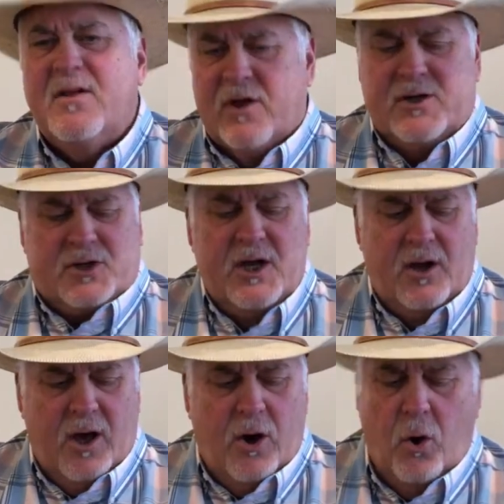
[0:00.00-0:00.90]
There's still
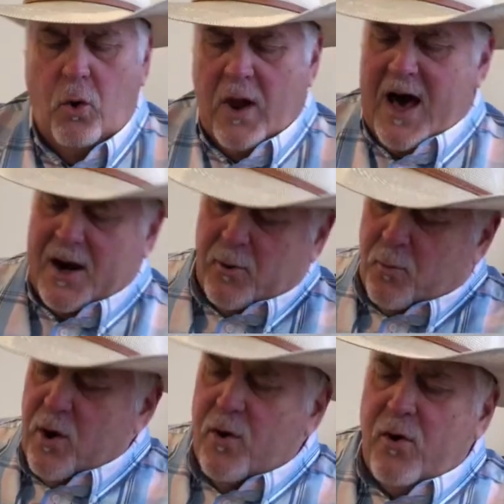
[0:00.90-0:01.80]
a whole lot
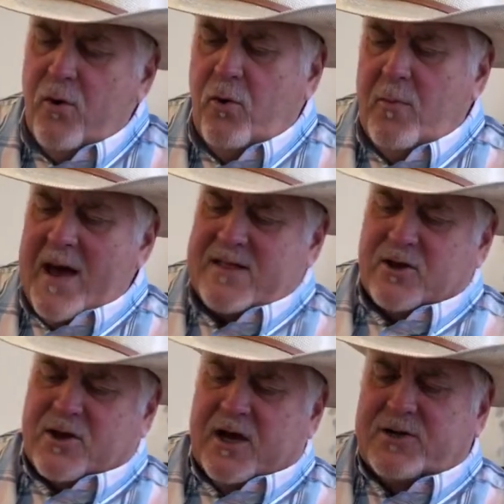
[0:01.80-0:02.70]
of room at
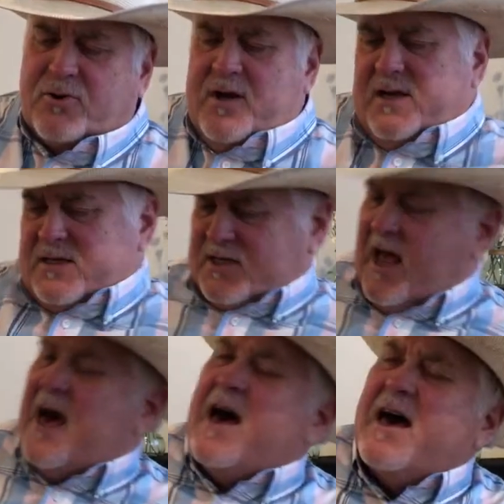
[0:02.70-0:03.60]
the
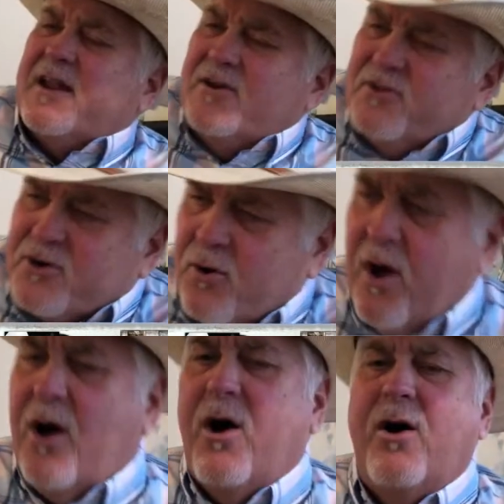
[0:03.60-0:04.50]
countryside of the
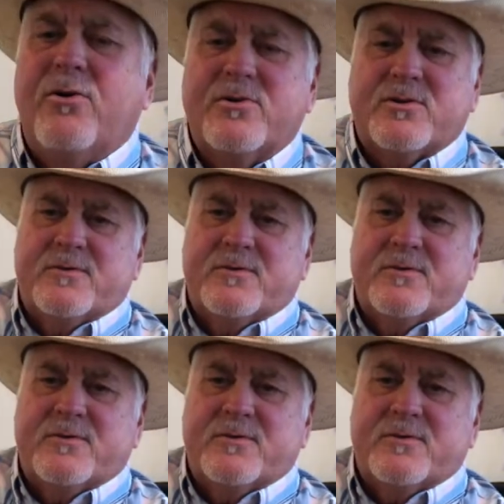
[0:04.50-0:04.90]
cross.